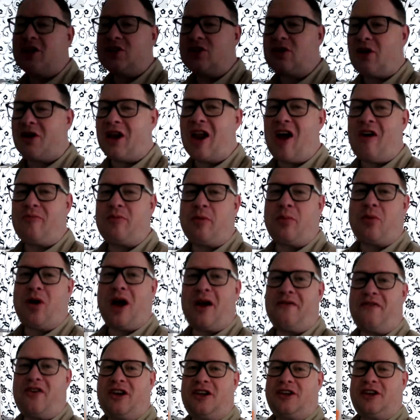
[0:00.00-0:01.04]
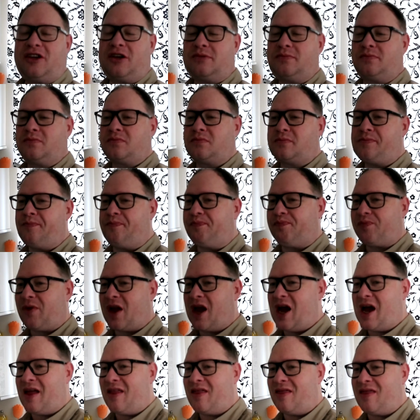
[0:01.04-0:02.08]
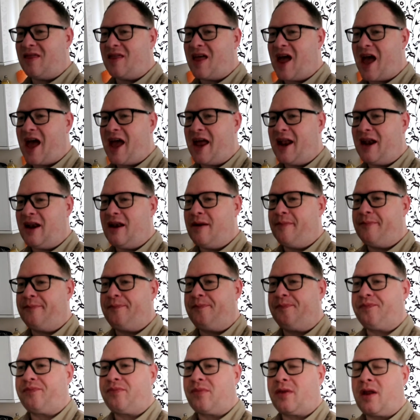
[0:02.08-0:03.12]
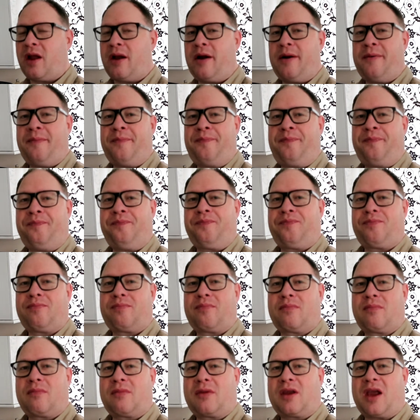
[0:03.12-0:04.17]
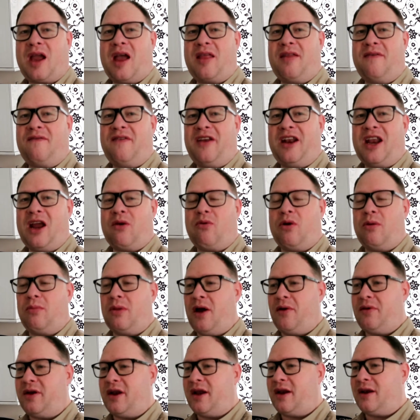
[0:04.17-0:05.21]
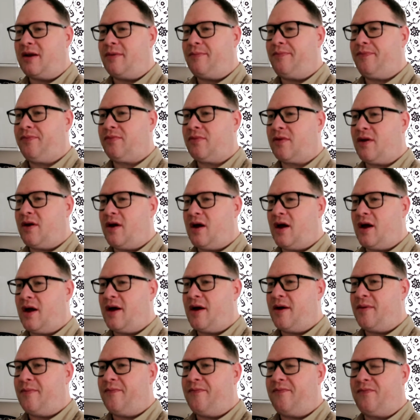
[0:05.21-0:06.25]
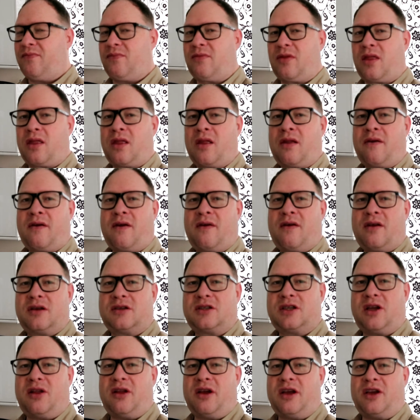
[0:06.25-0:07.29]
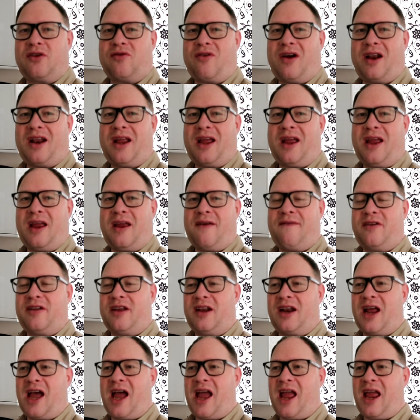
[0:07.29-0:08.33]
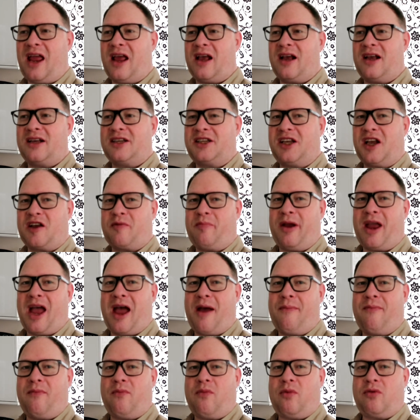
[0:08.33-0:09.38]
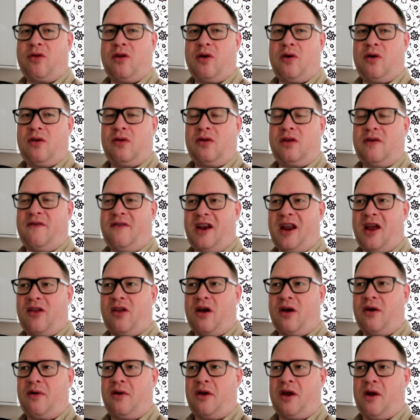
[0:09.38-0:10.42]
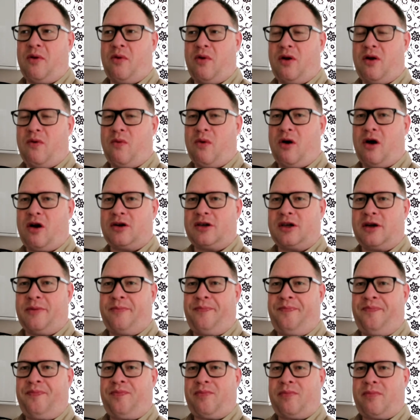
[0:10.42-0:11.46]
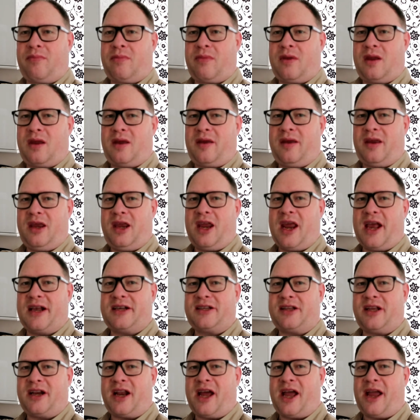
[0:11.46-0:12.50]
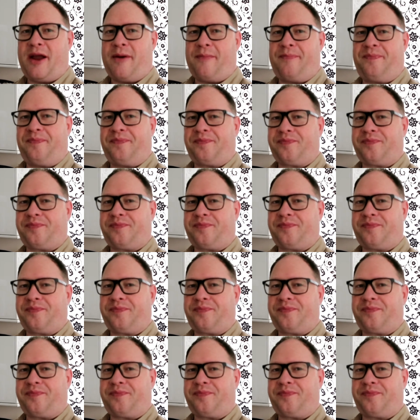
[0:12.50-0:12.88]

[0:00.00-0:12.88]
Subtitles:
So I'm gonna have my breakfast and then get the video uploaded so that it's ready for today at 6 p.m. the video that you would have watched yesterday.